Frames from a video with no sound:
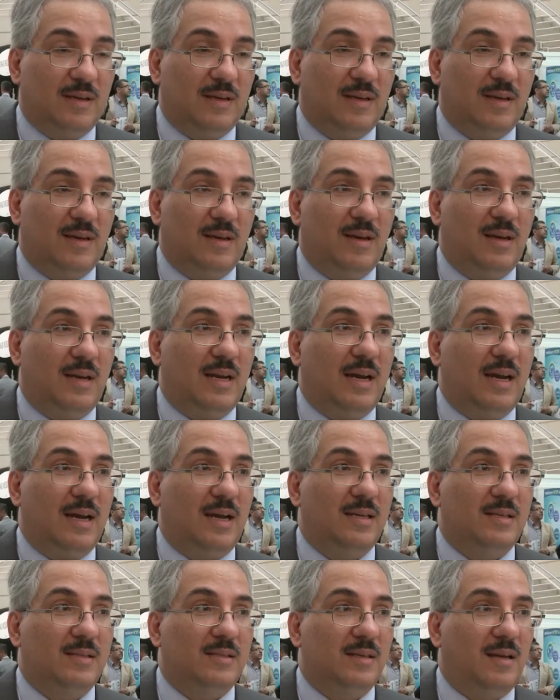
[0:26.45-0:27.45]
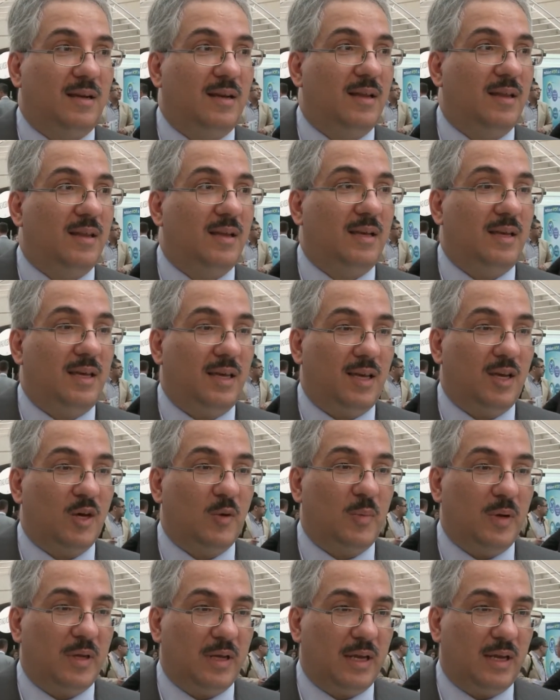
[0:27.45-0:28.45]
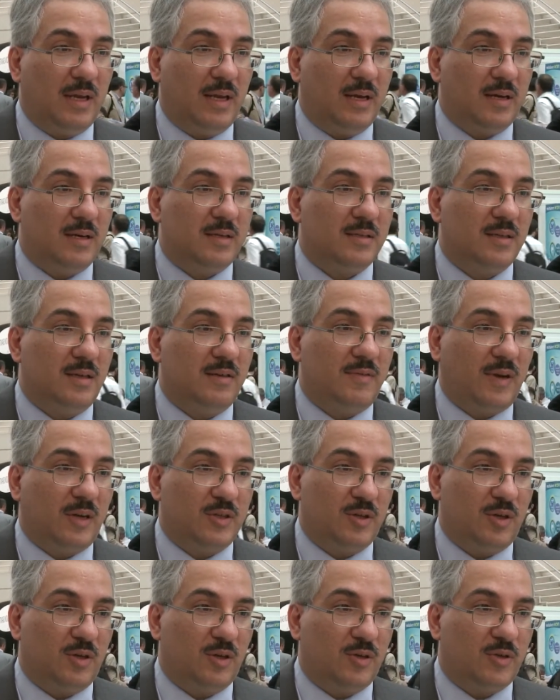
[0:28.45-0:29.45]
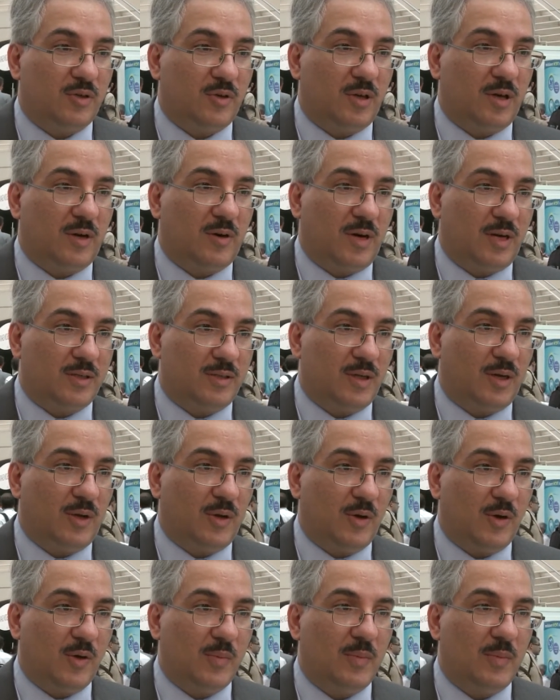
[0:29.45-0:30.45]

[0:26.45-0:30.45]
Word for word: Uh, it has all the key opinion leaders in infection control across the globe.